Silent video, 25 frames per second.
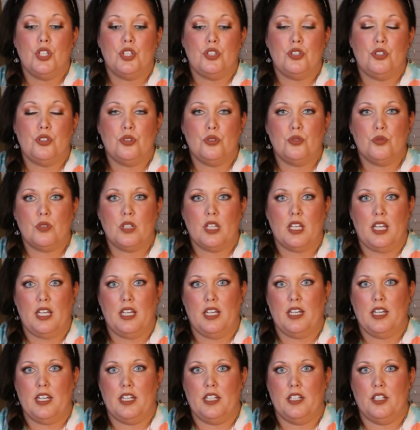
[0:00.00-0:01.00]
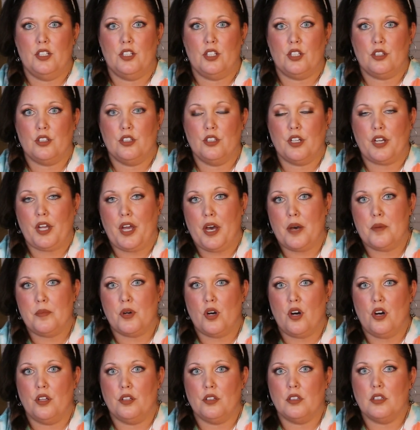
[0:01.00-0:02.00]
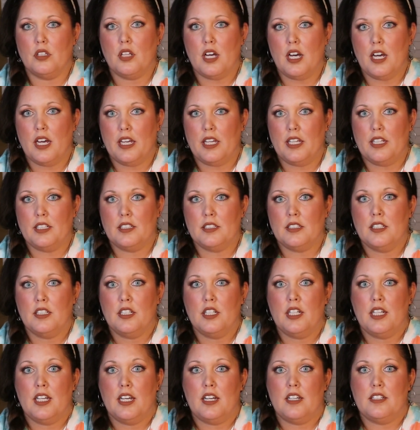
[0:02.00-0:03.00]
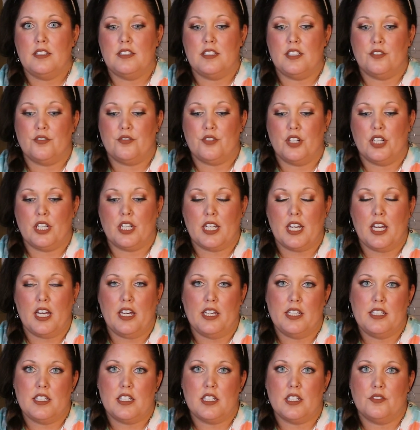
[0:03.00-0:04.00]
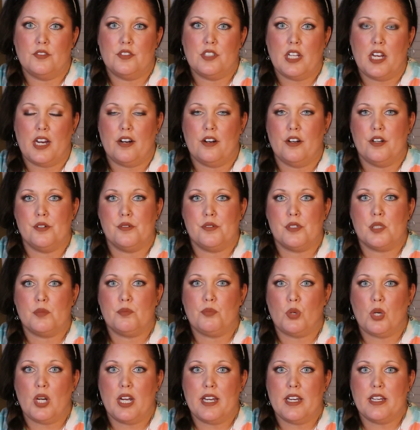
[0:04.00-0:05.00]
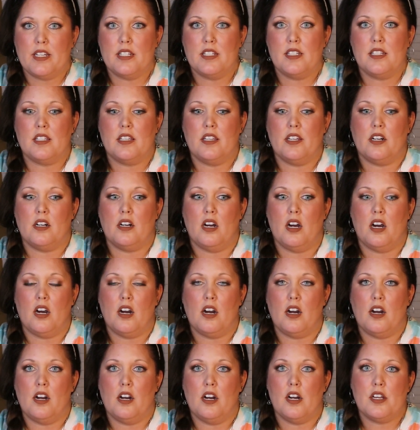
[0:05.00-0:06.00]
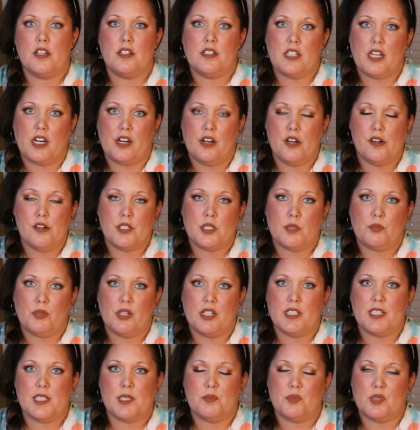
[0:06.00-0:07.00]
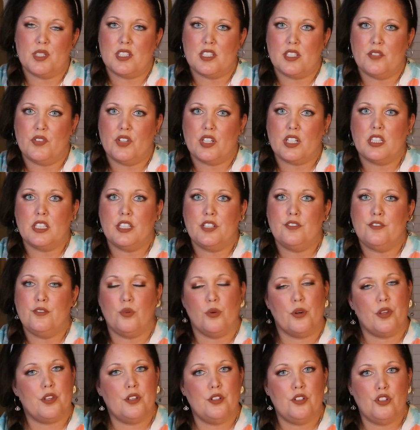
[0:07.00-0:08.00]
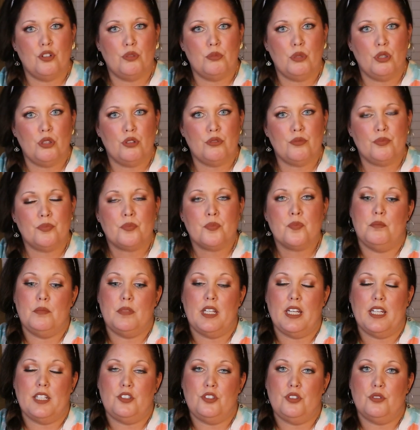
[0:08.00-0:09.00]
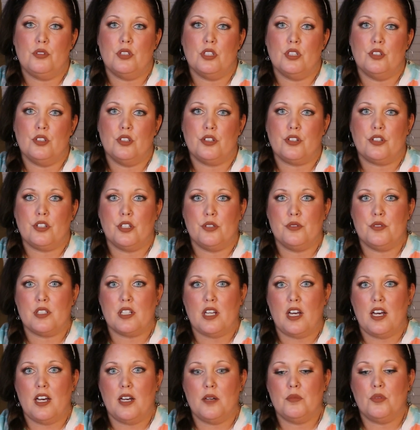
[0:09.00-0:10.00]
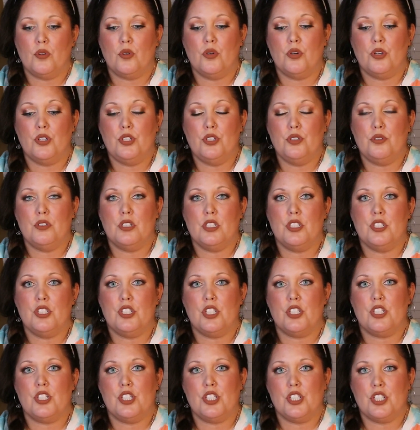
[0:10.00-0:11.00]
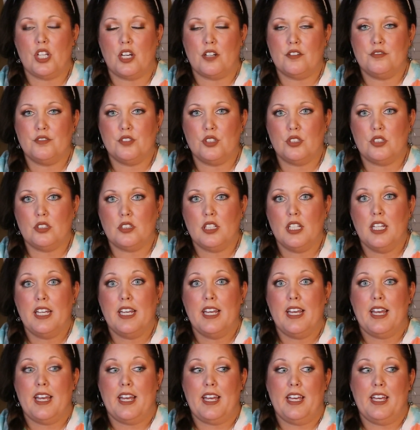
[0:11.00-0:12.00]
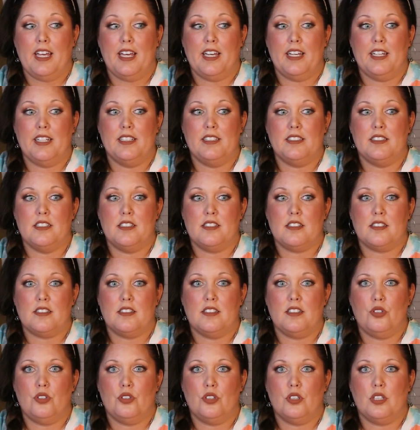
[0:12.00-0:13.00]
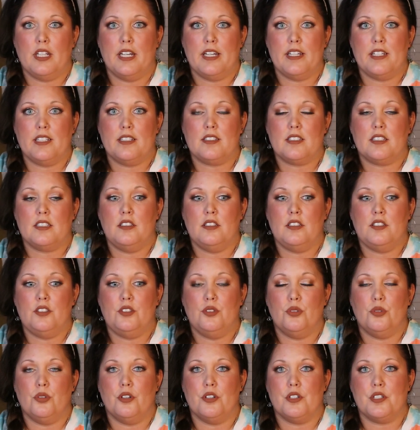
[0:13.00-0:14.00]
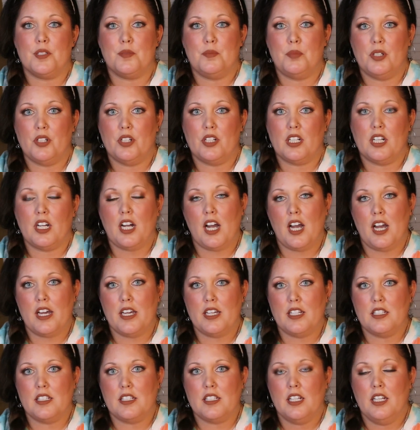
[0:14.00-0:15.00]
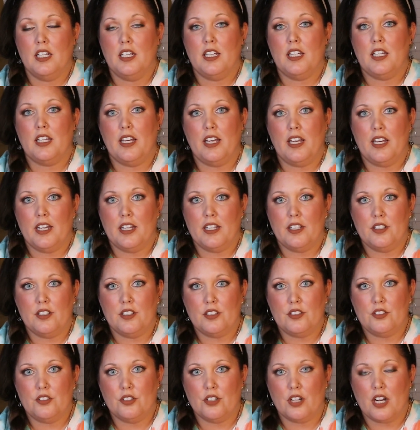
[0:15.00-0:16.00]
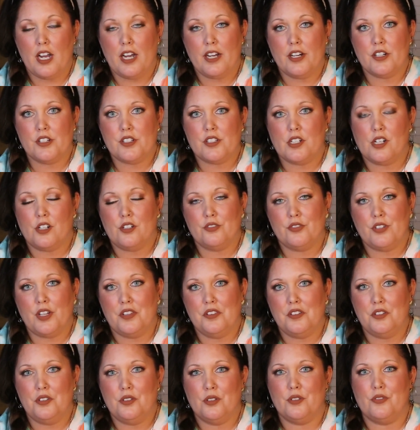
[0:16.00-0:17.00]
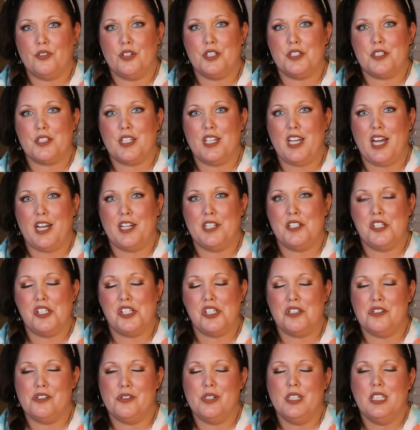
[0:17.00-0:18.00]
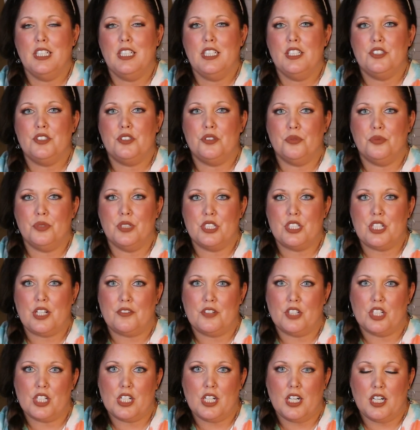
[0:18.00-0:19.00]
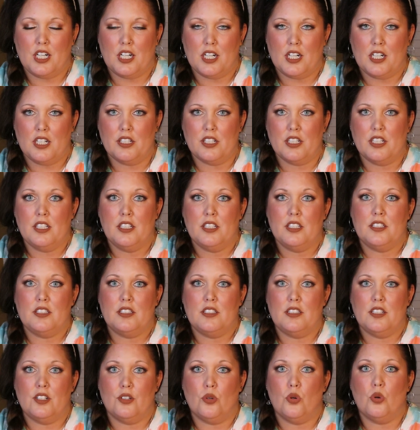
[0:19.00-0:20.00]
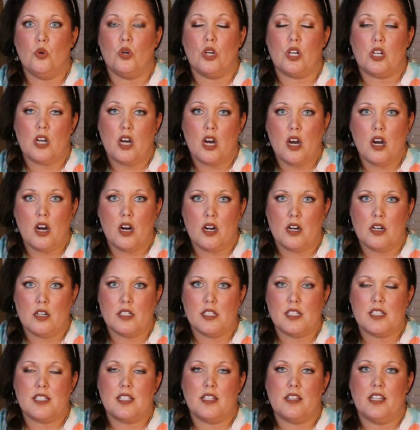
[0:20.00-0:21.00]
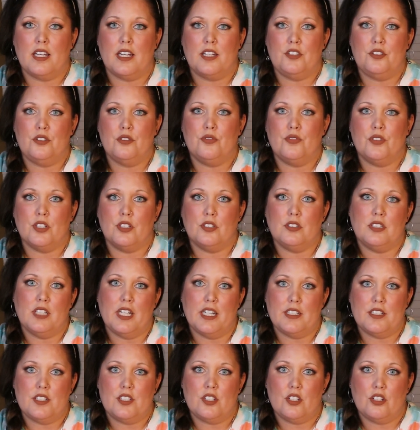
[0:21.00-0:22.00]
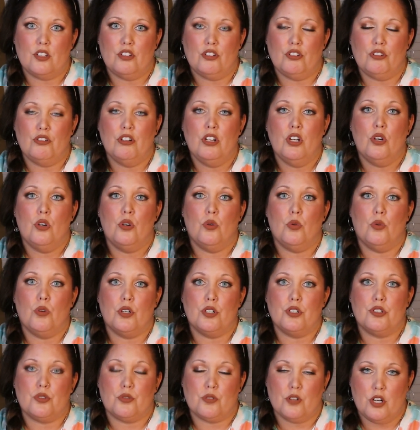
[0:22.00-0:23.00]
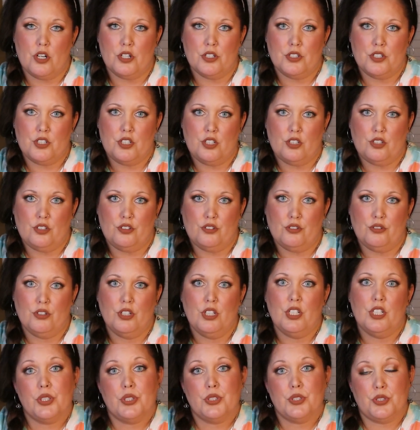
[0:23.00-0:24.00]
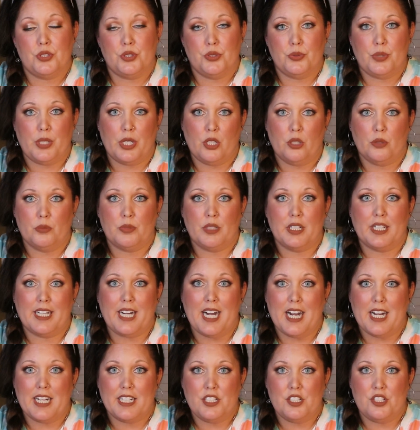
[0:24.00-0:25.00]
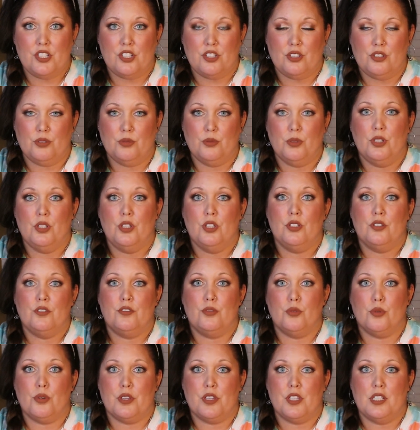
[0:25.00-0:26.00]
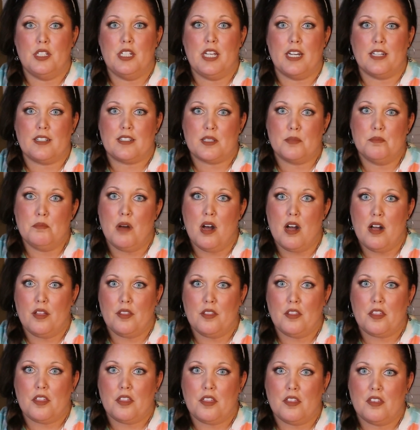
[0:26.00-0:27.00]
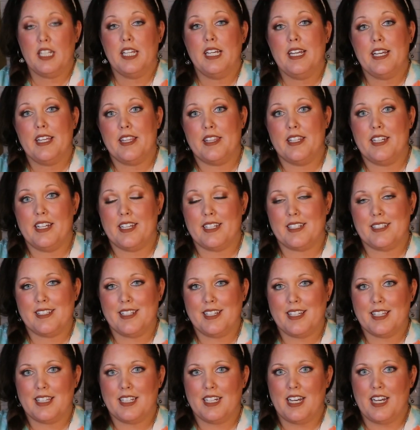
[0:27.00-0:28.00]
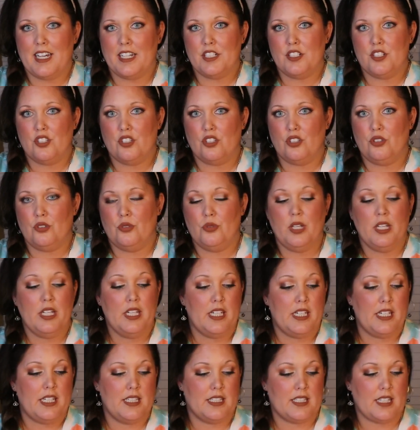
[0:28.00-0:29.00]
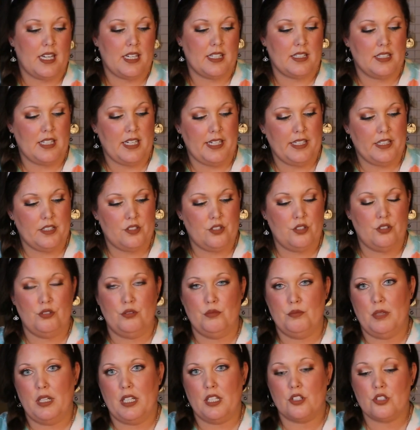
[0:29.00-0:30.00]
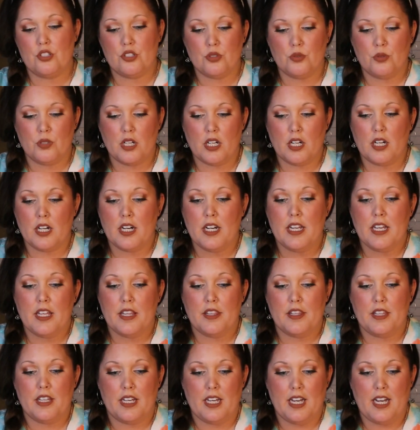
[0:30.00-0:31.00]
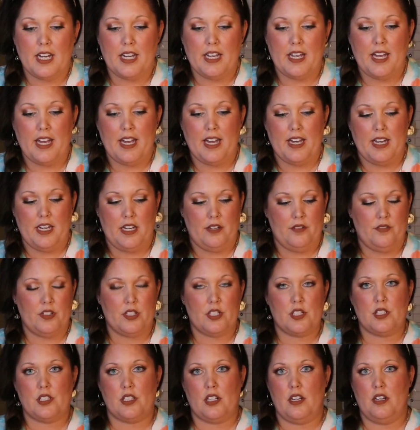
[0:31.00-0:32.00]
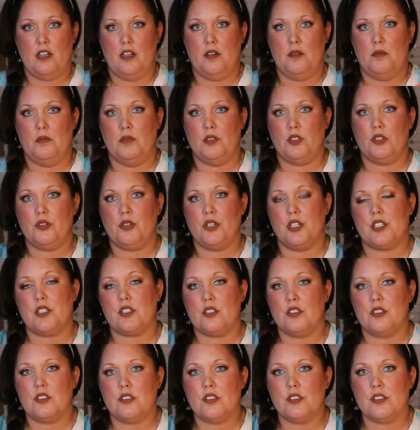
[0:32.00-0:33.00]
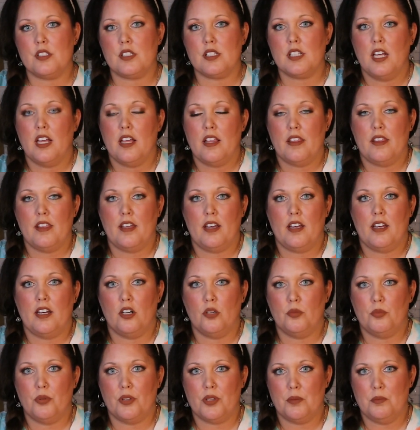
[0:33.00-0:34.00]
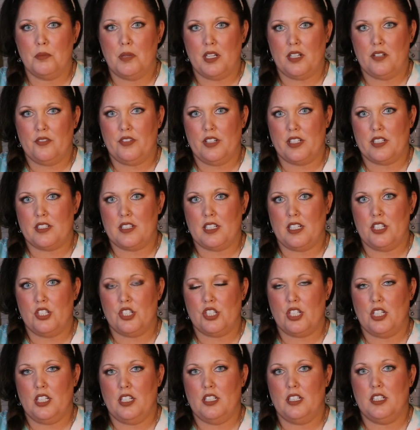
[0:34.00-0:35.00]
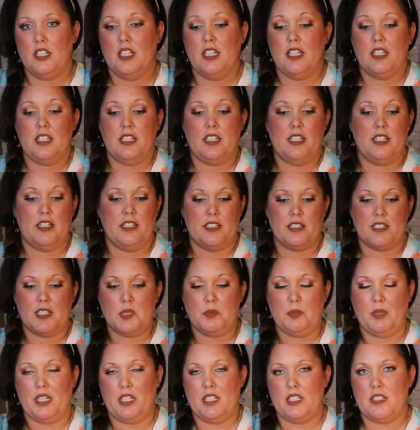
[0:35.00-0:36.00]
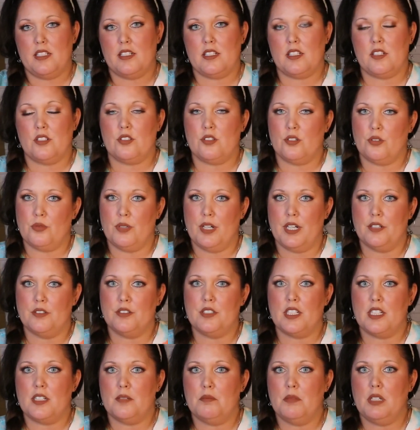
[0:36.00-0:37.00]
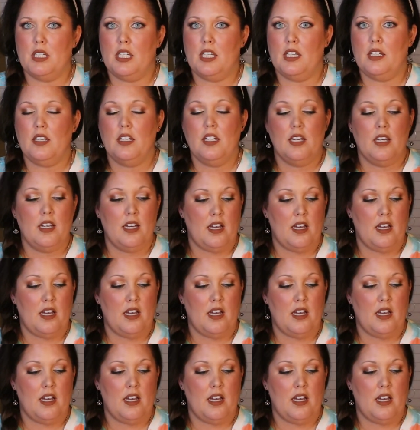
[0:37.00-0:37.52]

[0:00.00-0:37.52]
You can look up online different kinds of tarot spreads. There are tarot spreads specifically for the new moon, and you can look those up, or you can just shuffle and let your spirit guides and your higher self and the universe guide you to whichever card or cards that you feel led to or drawn to help guide you for the next month. The next thing that I do is I like to make sure that I have some crystals that help with manifestation in a space surrounding me